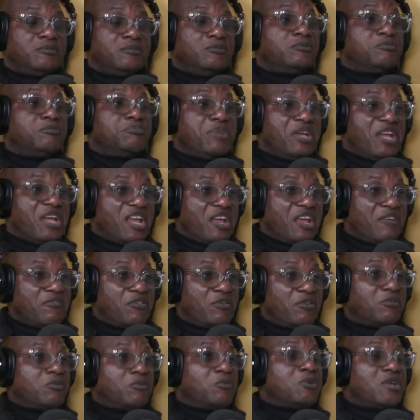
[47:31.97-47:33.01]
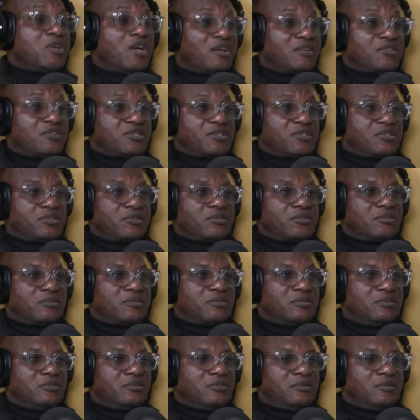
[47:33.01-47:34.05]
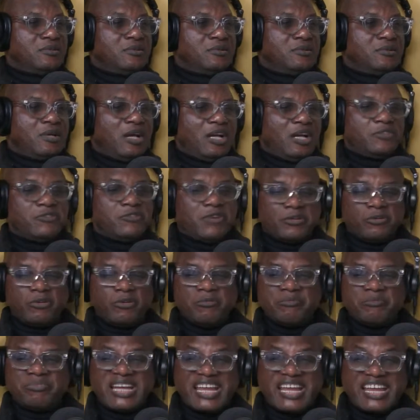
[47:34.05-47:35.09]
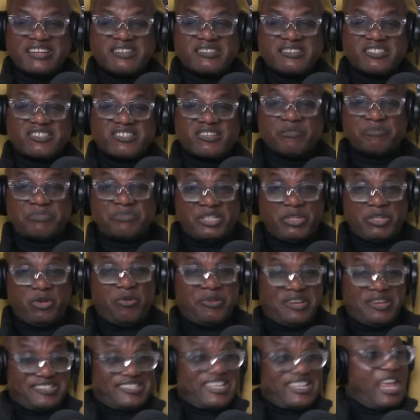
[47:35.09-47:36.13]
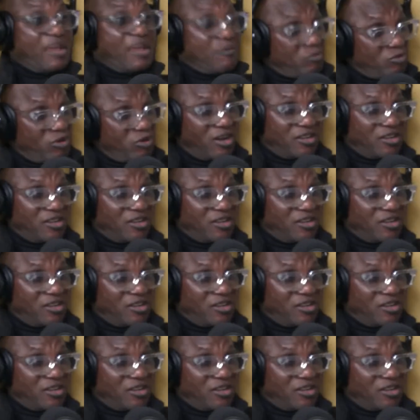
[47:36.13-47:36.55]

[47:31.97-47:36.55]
good behavior, good attitude, and you are not bringing something on the table